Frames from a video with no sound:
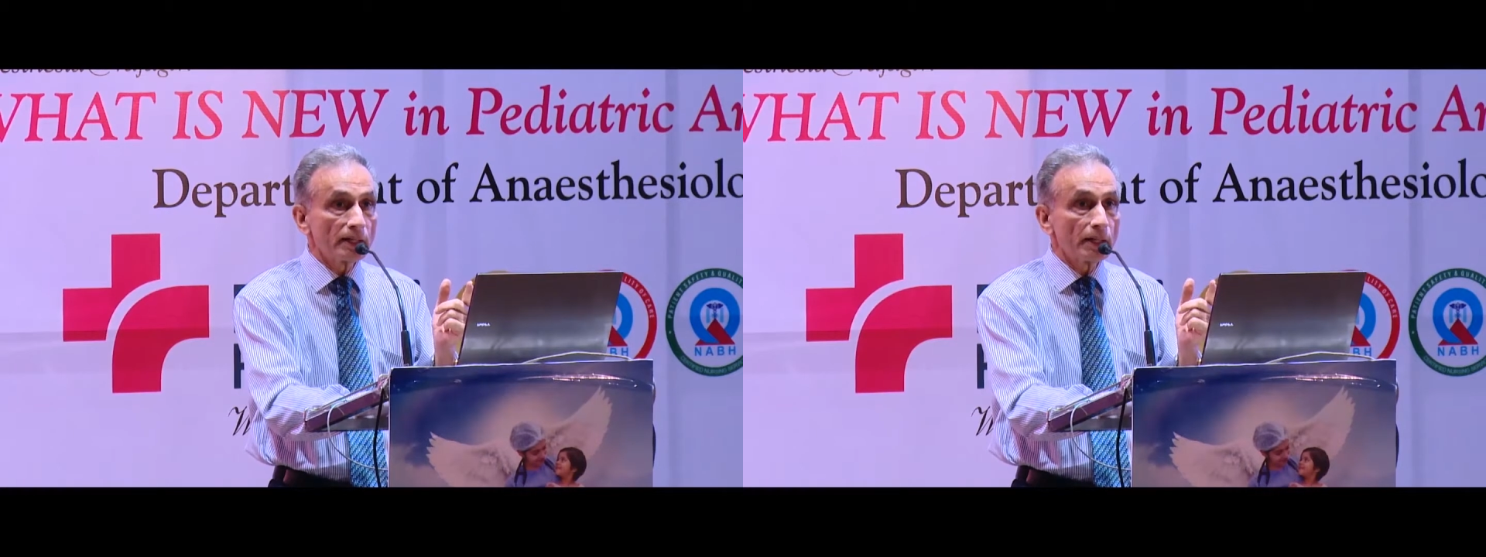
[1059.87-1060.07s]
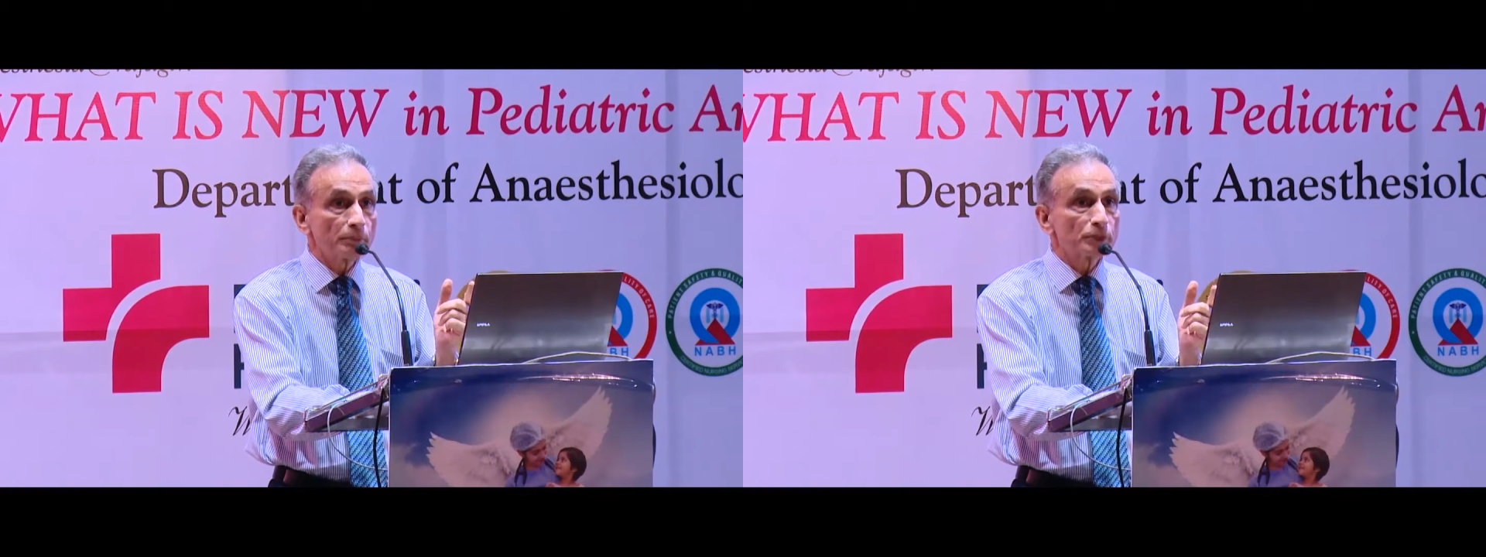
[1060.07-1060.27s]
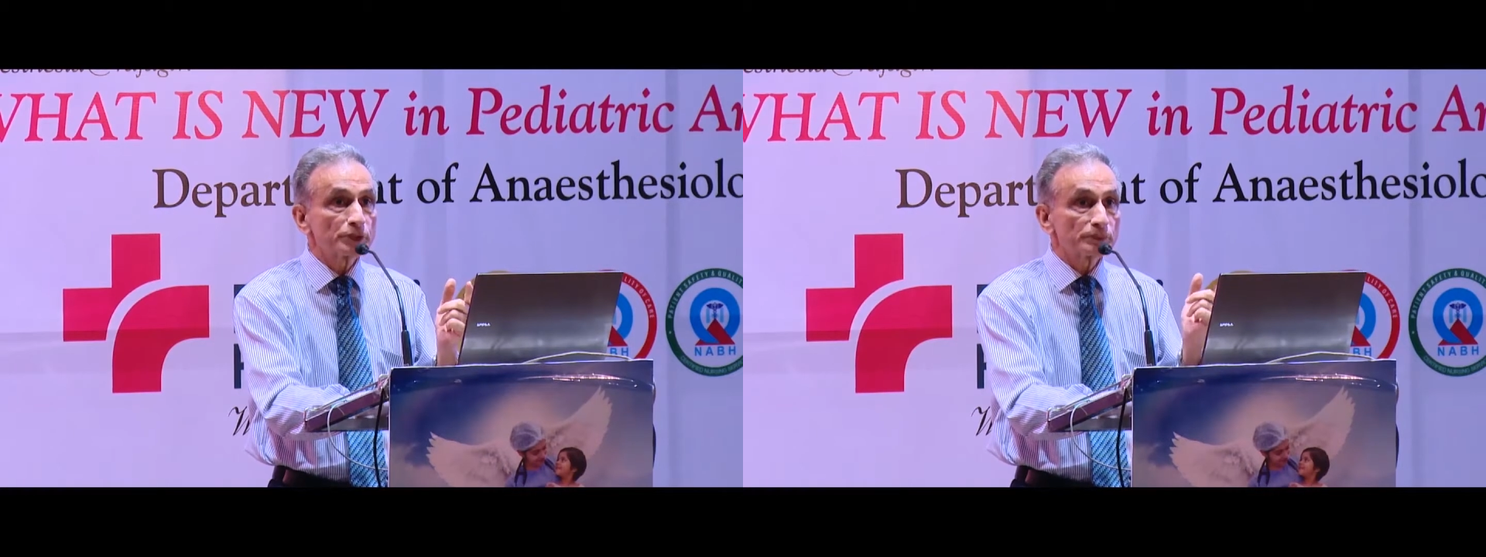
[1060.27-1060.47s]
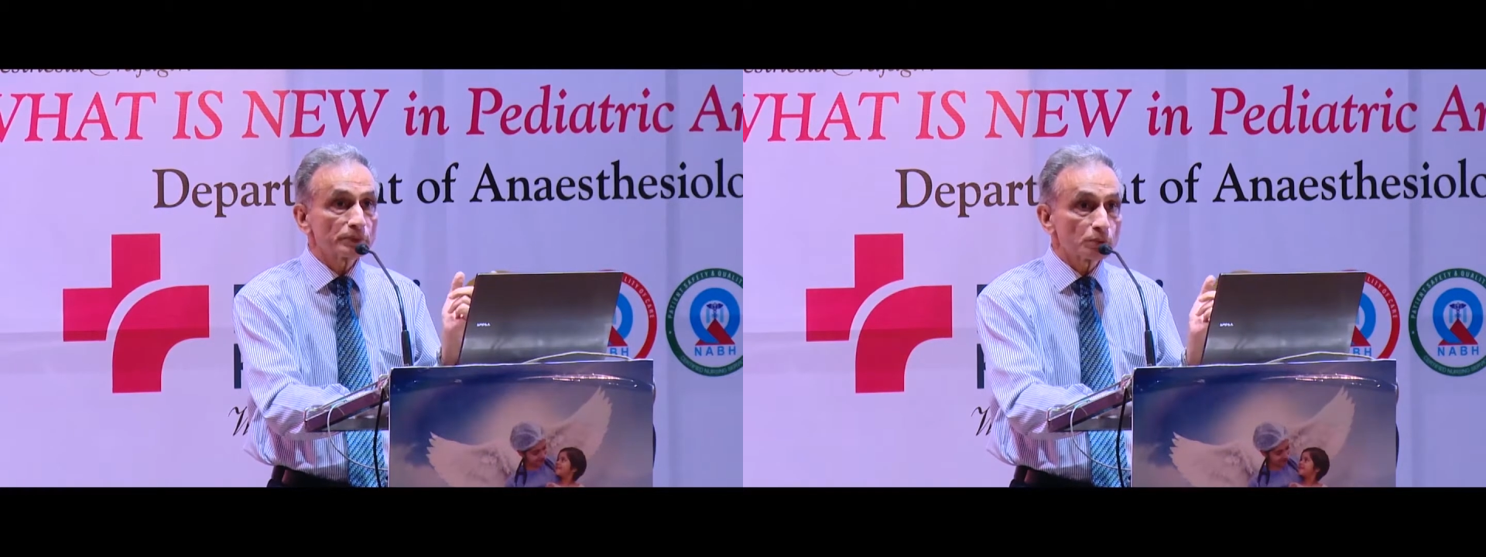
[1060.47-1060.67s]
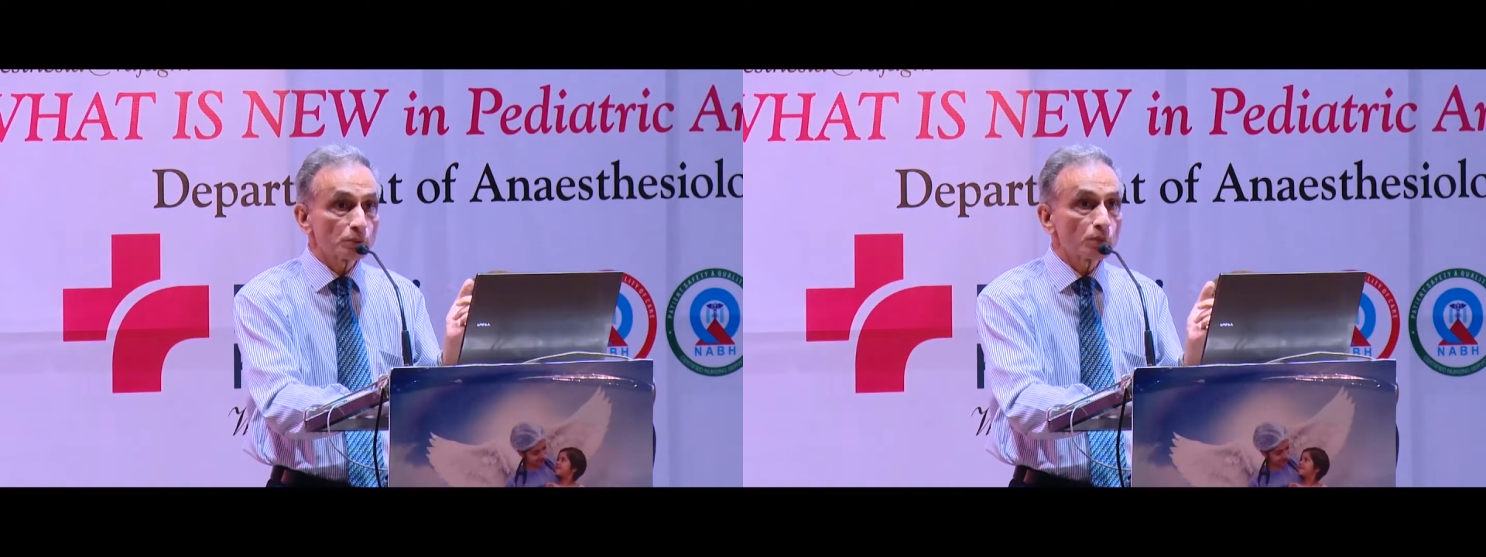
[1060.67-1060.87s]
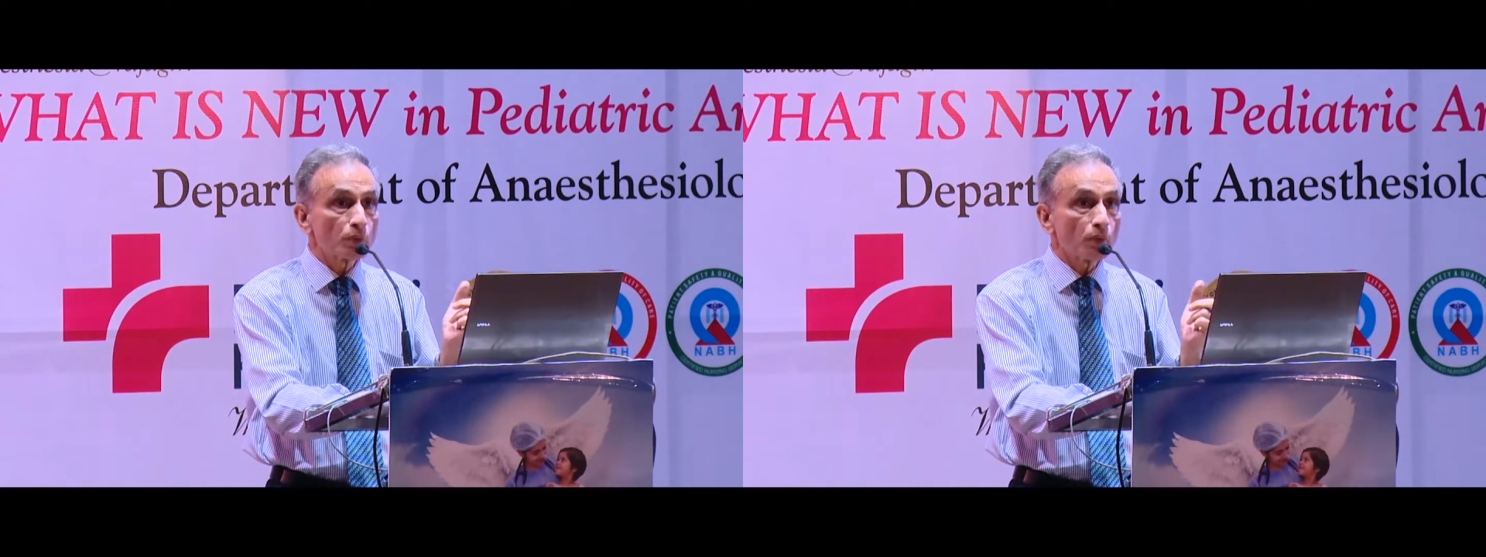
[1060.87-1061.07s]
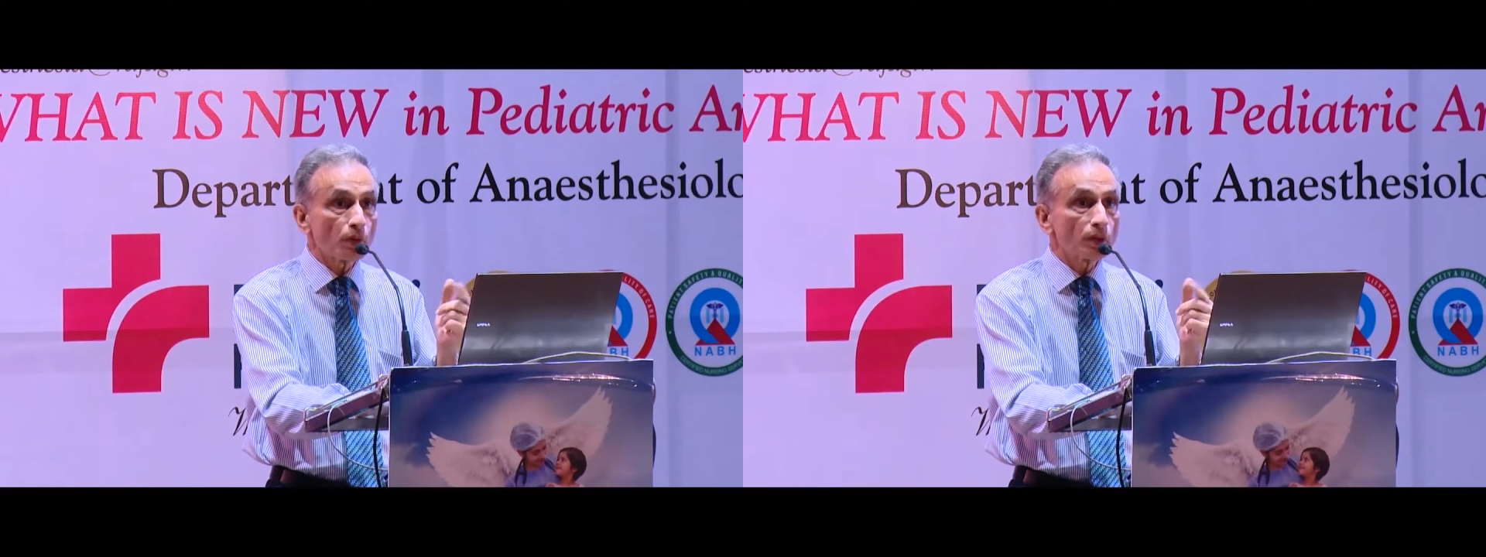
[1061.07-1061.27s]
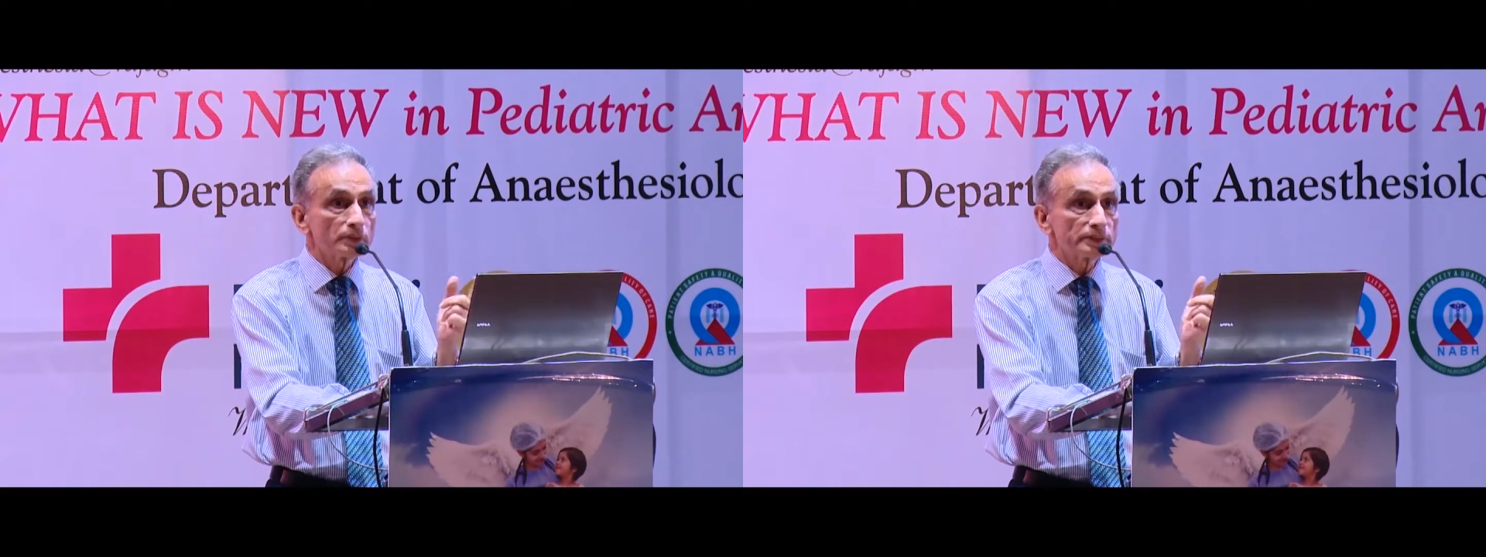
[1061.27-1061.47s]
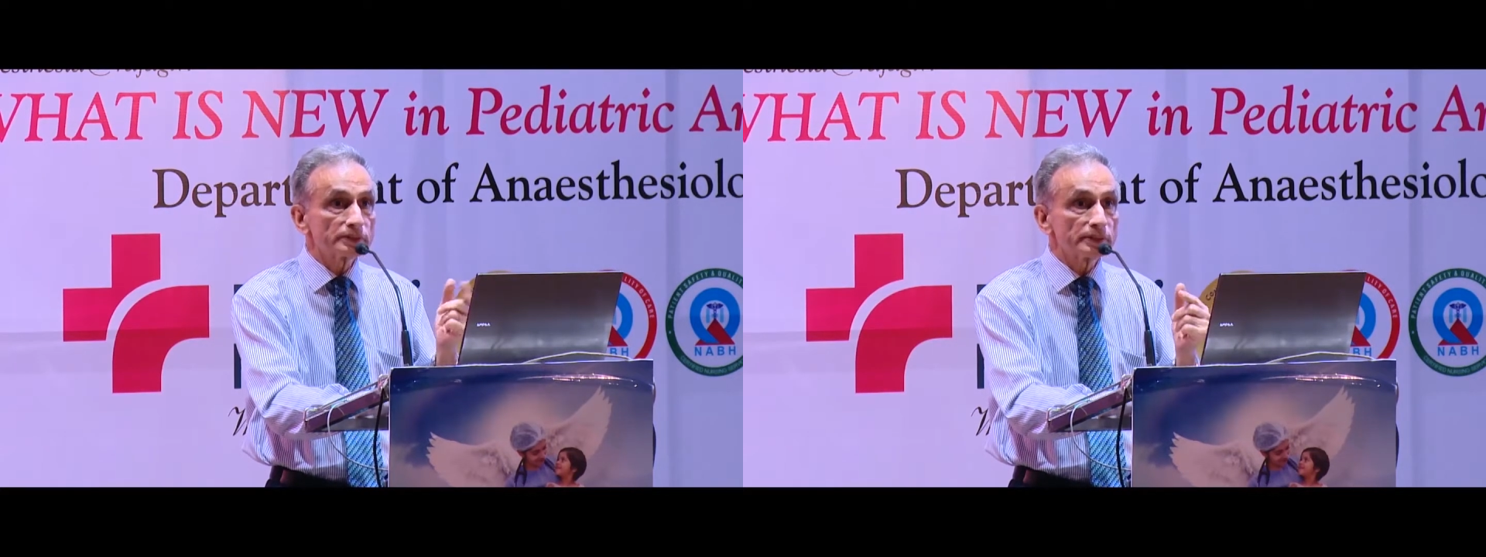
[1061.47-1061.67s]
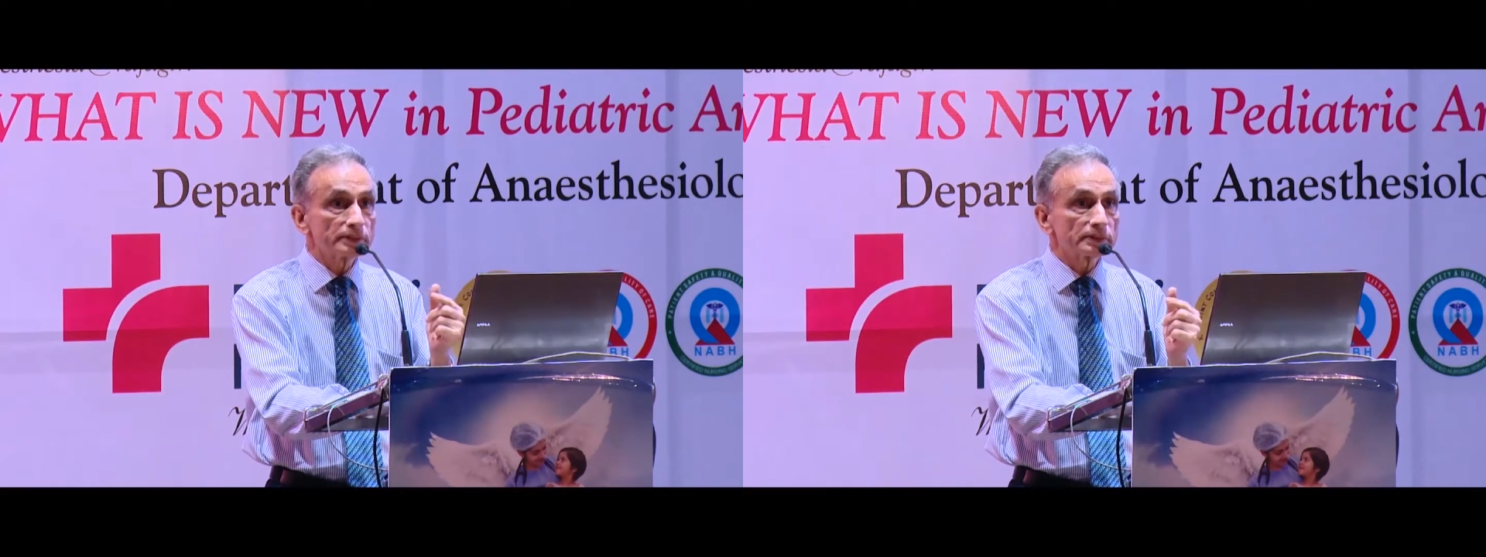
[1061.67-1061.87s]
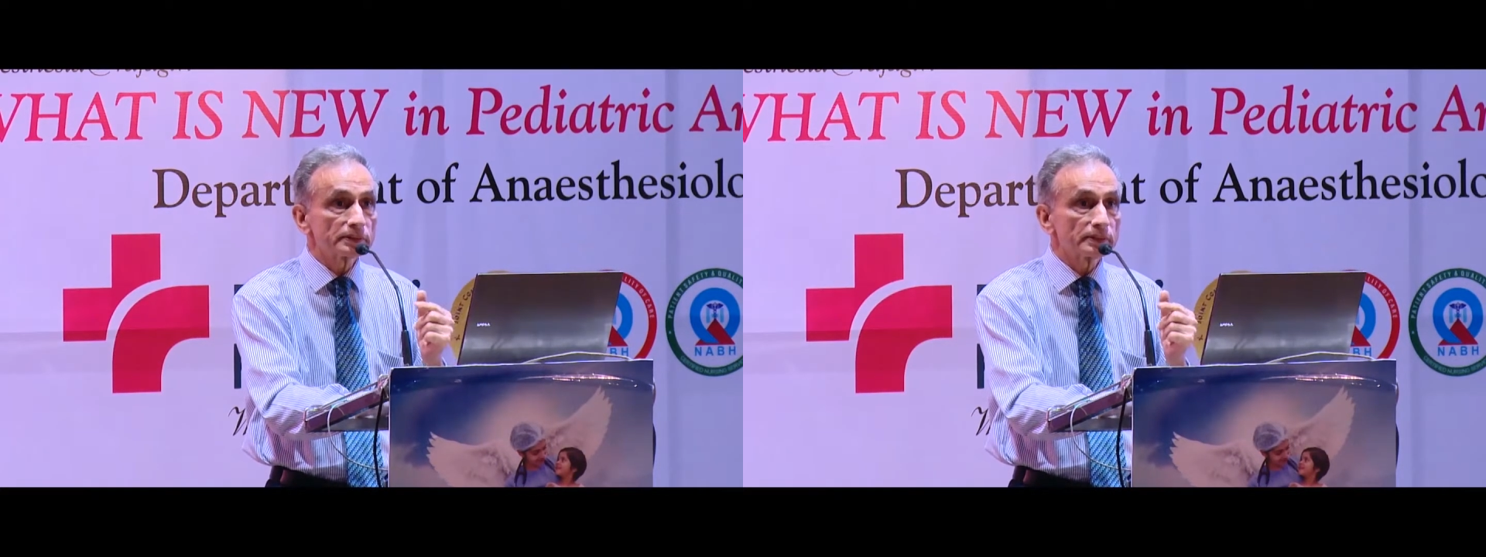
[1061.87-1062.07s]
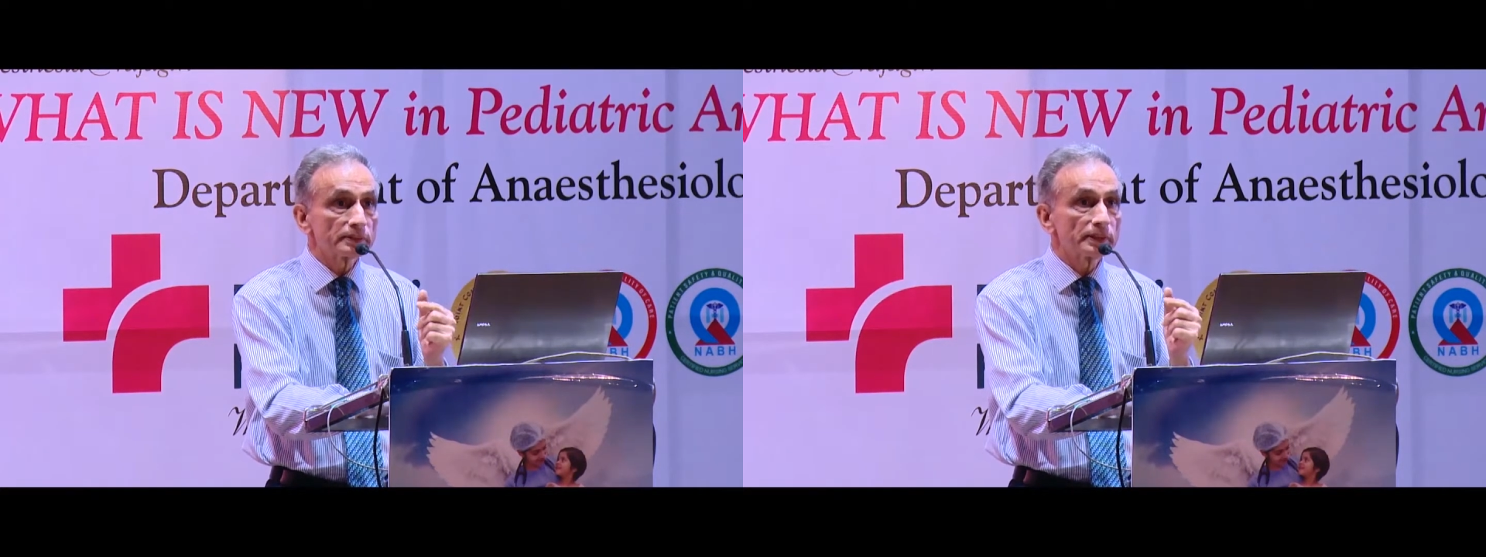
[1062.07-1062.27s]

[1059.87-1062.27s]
amputation of toe, all these things.